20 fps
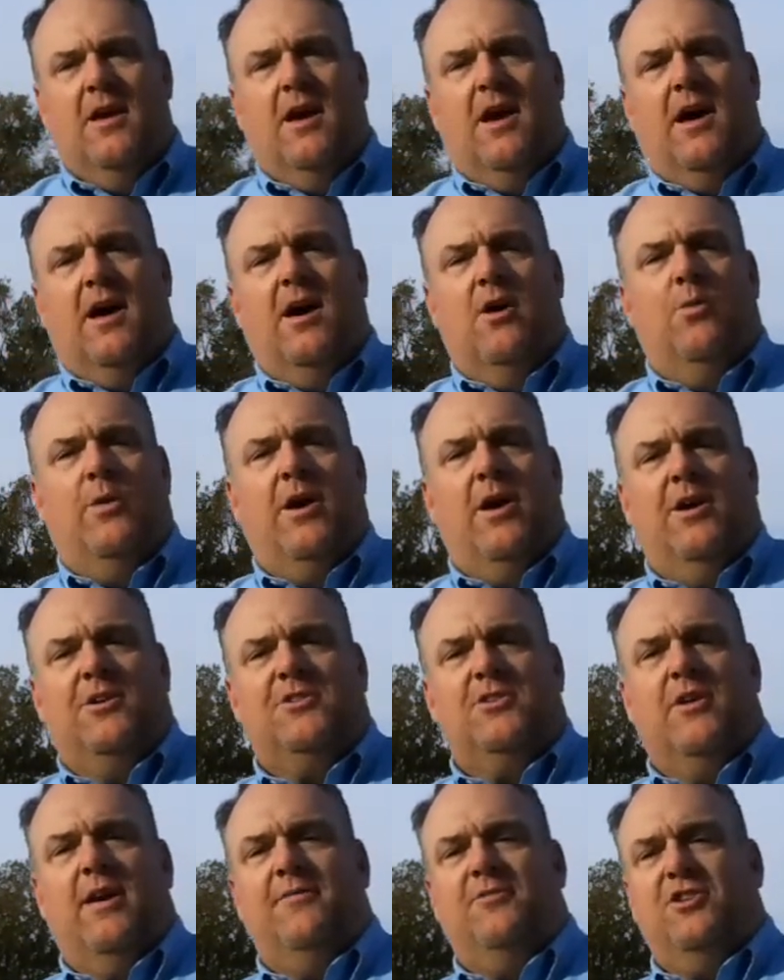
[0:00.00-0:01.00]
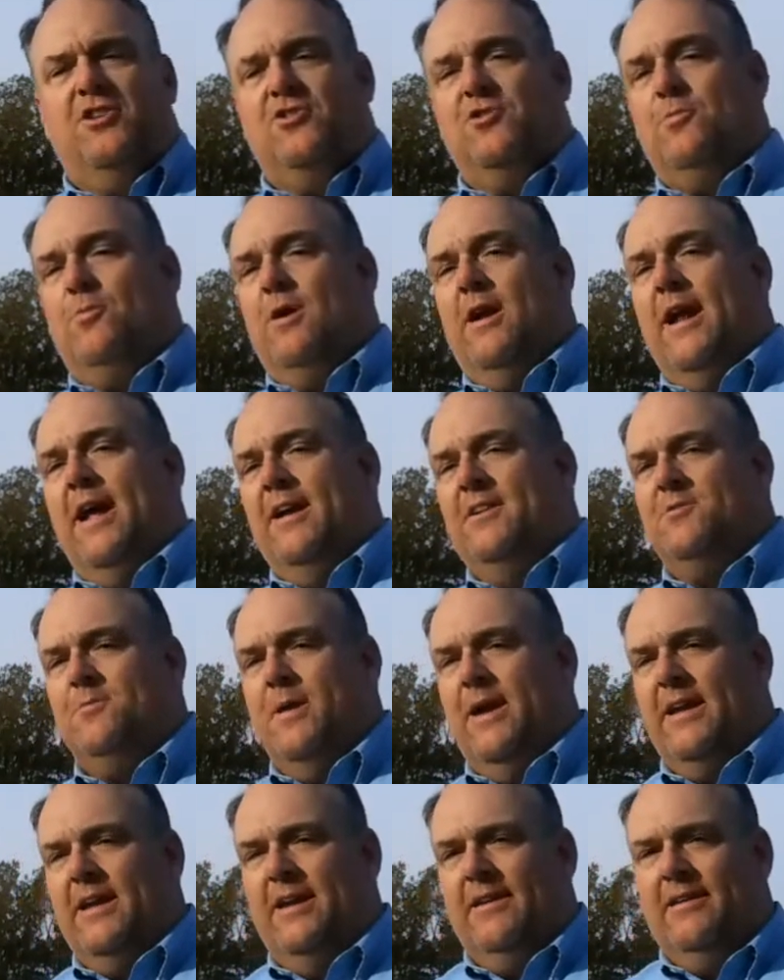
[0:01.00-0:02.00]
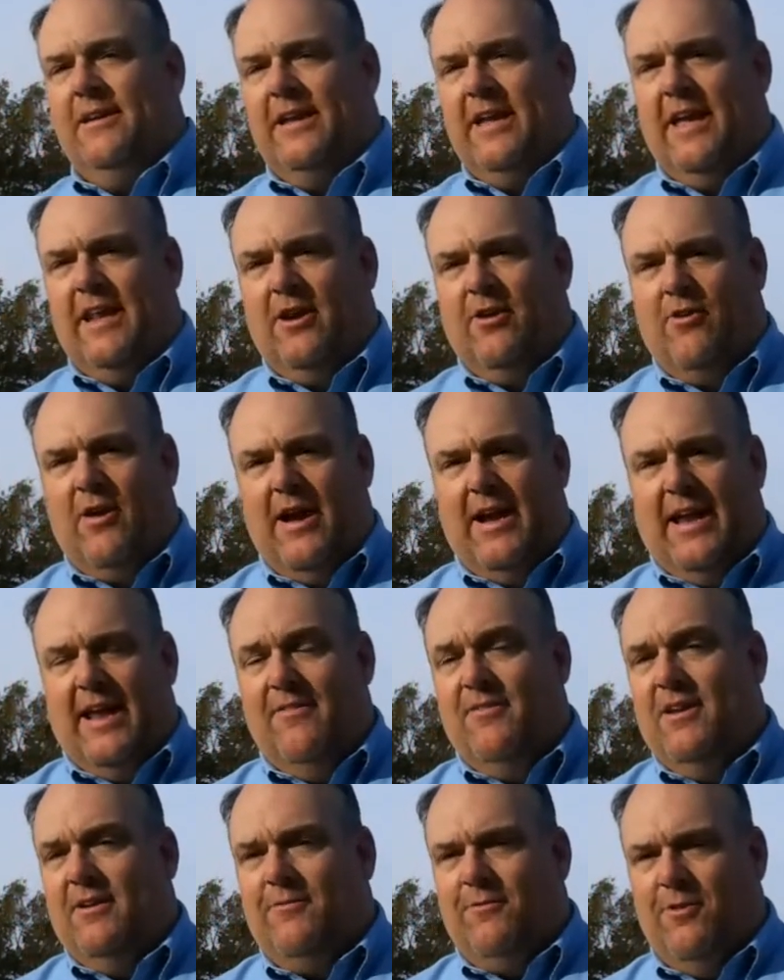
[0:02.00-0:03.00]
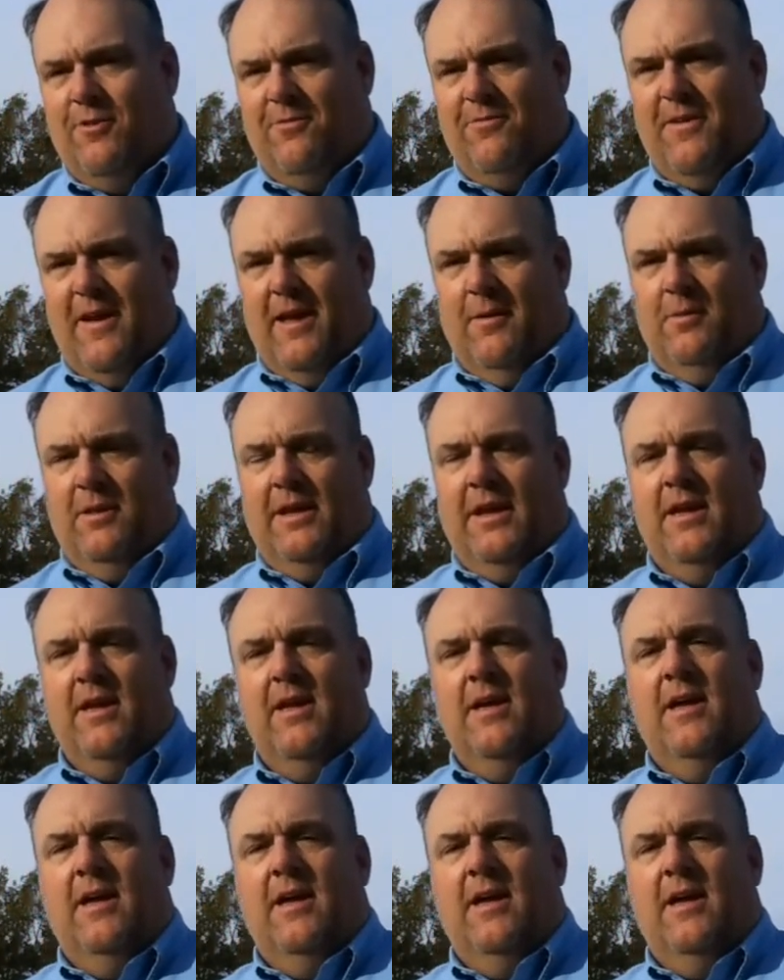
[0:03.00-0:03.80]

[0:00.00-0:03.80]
Uh, we also have gingerbread housemaking, again, a great evening for the family,